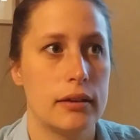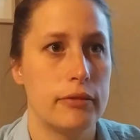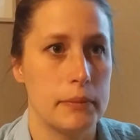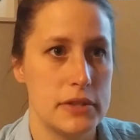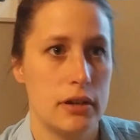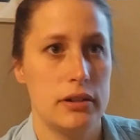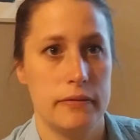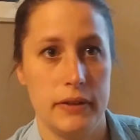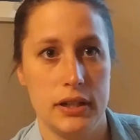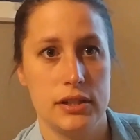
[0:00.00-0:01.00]
From start to
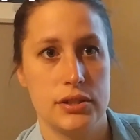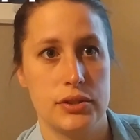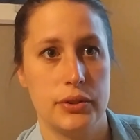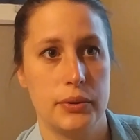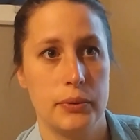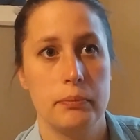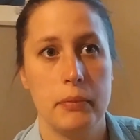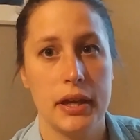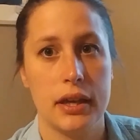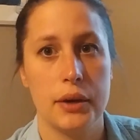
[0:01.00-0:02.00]
finish,
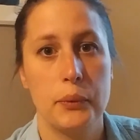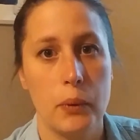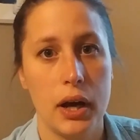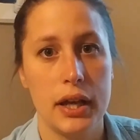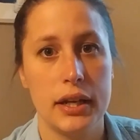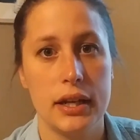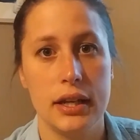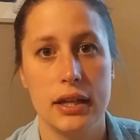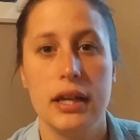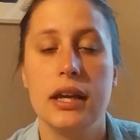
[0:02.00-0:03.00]
making
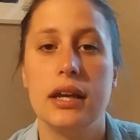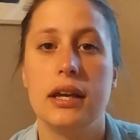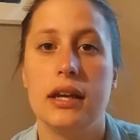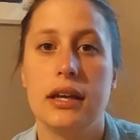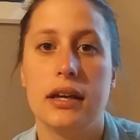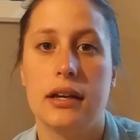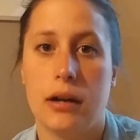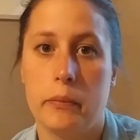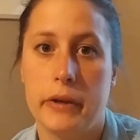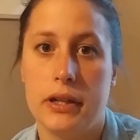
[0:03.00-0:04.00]
one
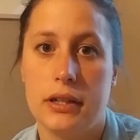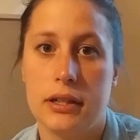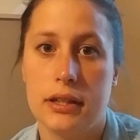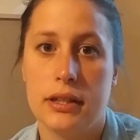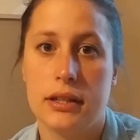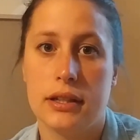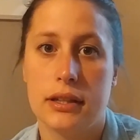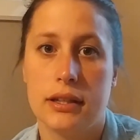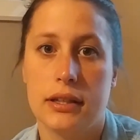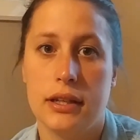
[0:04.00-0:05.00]
garment
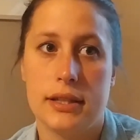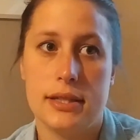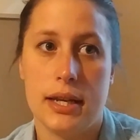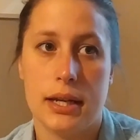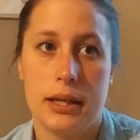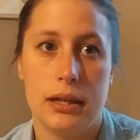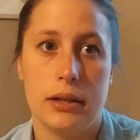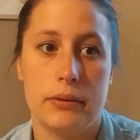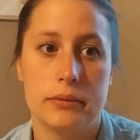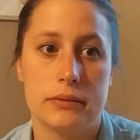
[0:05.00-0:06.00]
can take,
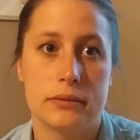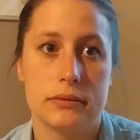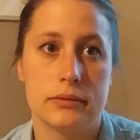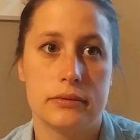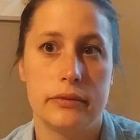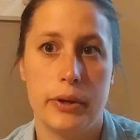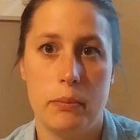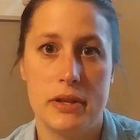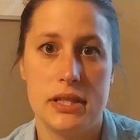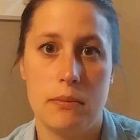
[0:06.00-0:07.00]
for a
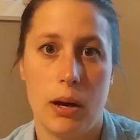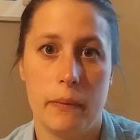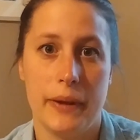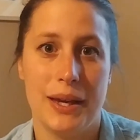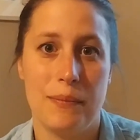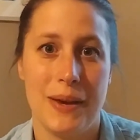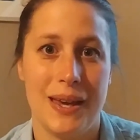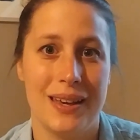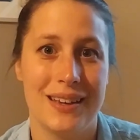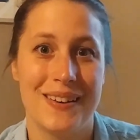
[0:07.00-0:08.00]
busy mom like
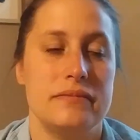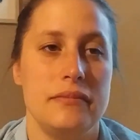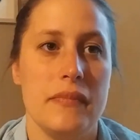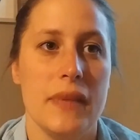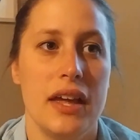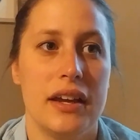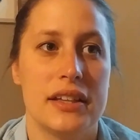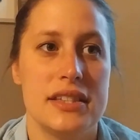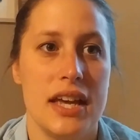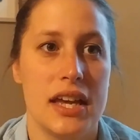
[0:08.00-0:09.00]
me, it
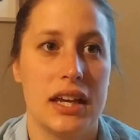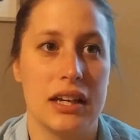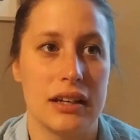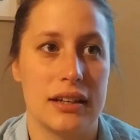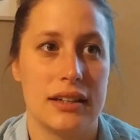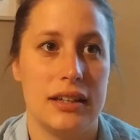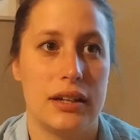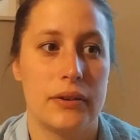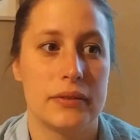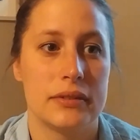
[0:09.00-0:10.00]
can take,
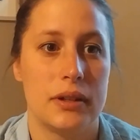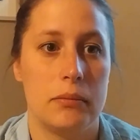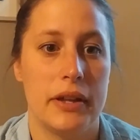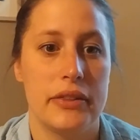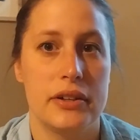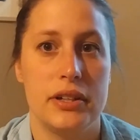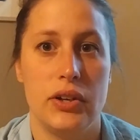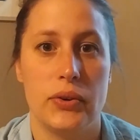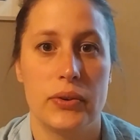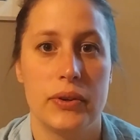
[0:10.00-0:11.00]
a month or
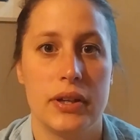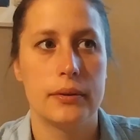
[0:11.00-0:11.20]
two.